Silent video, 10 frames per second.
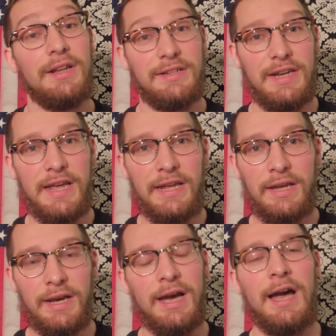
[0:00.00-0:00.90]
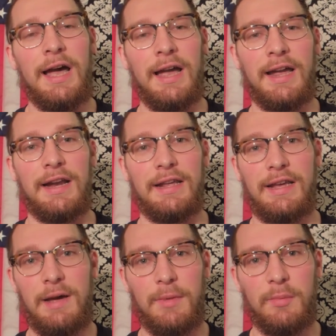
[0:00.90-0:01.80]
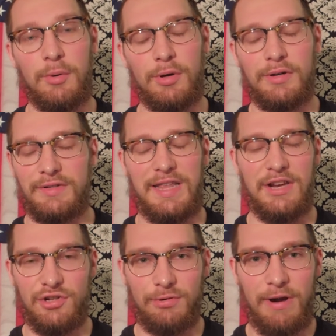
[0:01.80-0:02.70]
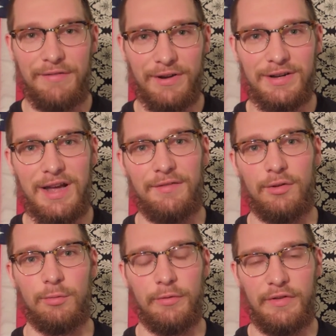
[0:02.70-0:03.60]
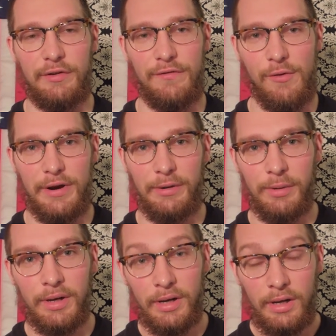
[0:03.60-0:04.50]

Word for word: Today, I got a comic book slash graphic novel review for you.